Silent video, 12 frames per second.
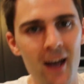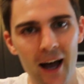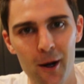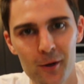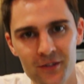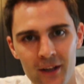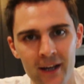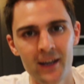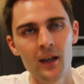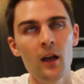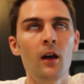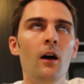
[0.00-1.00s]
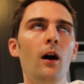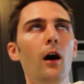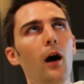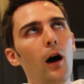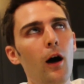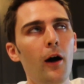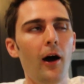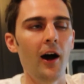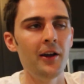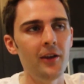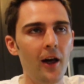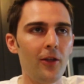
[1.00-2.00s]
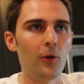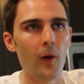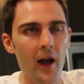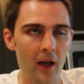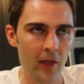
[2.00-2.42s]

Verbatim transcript: I was like, another way